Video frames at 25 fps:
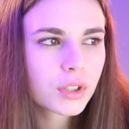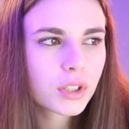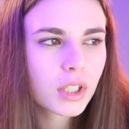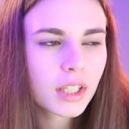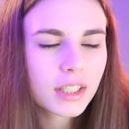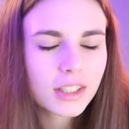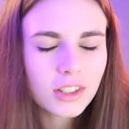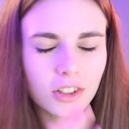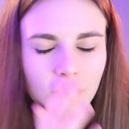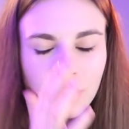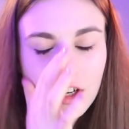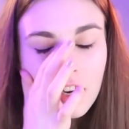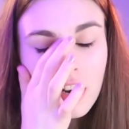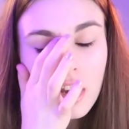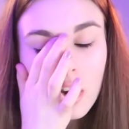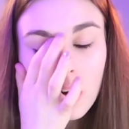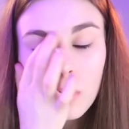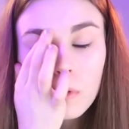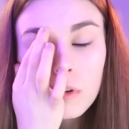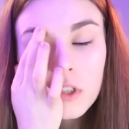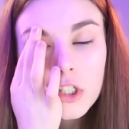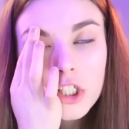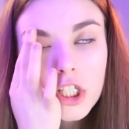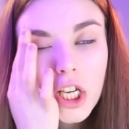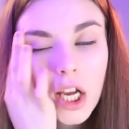like, on an
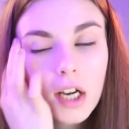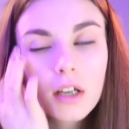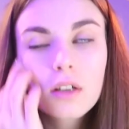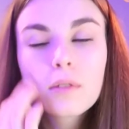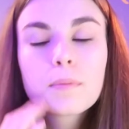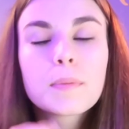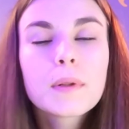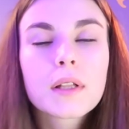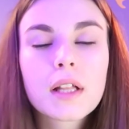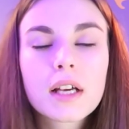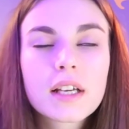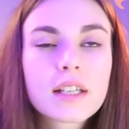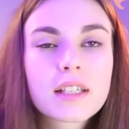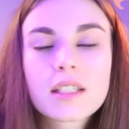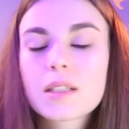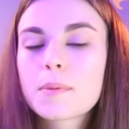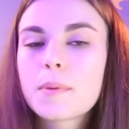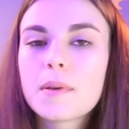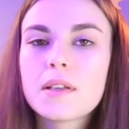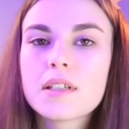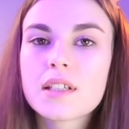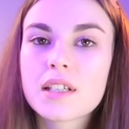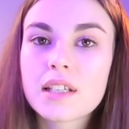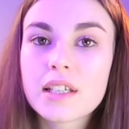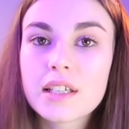older channel, but, like, it's
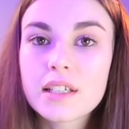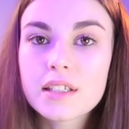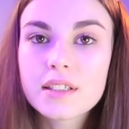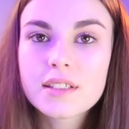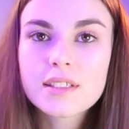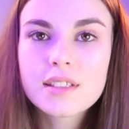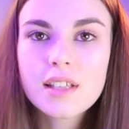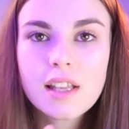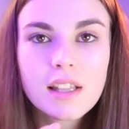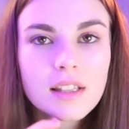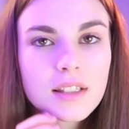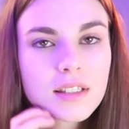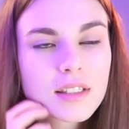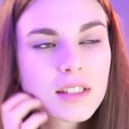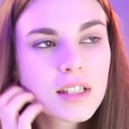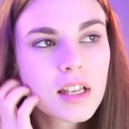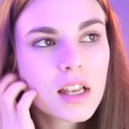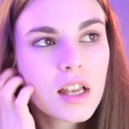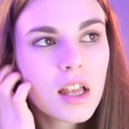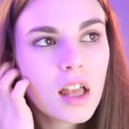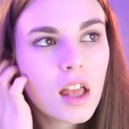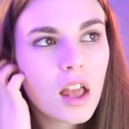been deleted since.